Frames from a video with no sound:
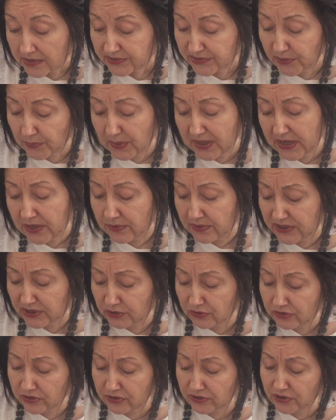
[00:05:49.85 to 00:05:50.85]
So when you
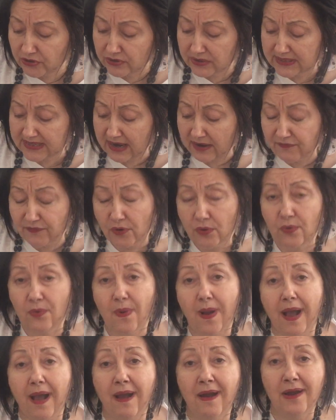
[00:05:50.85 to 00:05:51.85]
introduce yourself,
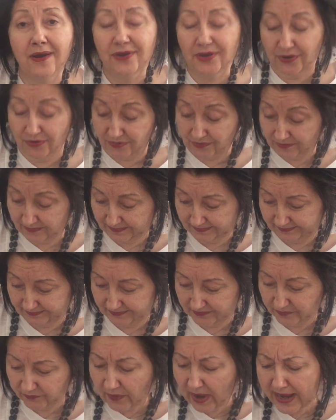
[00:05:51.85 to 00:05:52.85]
who are you?
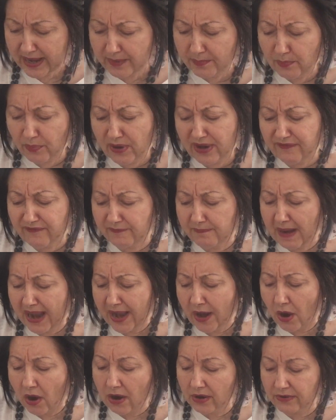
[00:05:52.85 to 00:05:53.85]
Write a brief
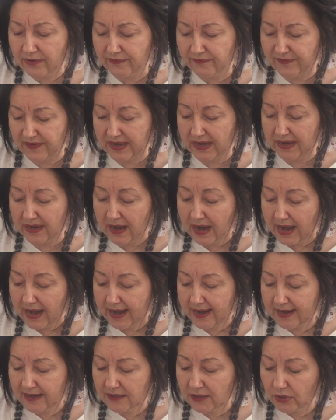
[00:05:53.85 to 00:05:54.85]
biography.
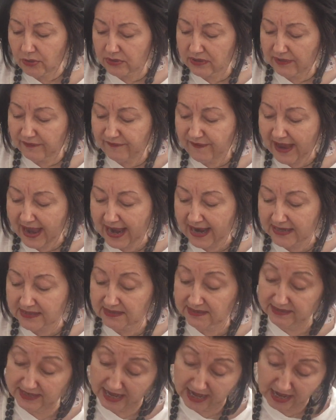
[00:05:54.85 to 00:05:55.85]
Include the
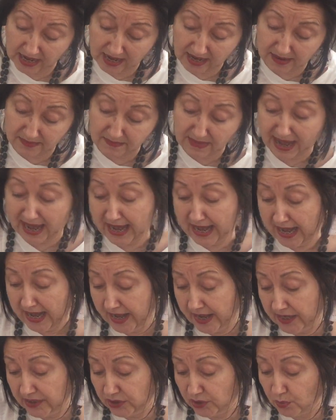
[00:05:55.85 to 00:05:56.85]
facts, name,
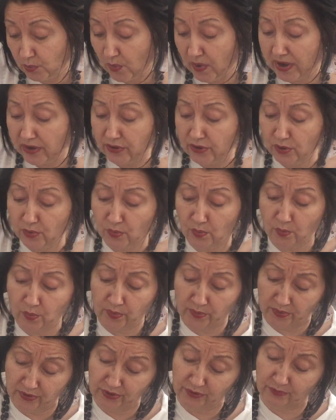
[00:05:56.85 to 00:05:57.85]
age, where you
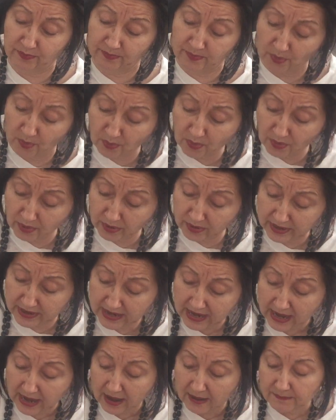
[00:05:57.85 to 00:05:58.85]
were
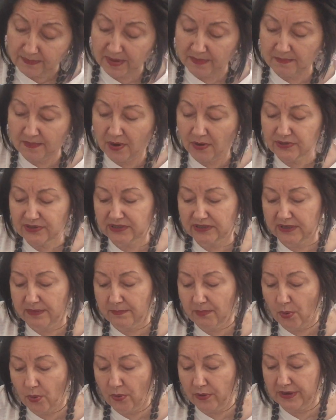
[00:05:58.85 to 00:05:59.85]
born, but most
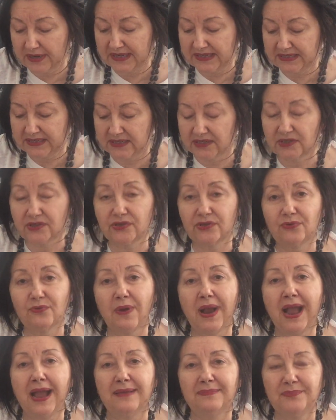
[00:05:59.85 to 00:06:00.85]
important,
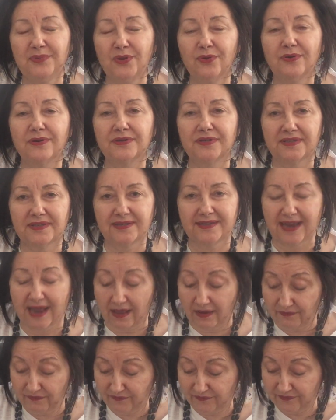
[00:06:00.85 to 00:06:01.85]
describe
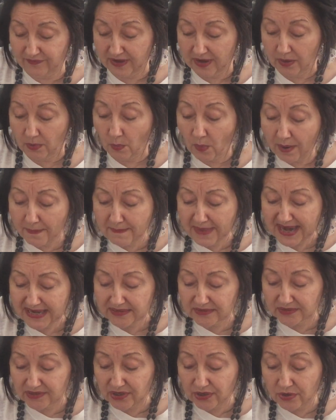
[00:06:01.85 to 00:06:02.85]
yourself. What makes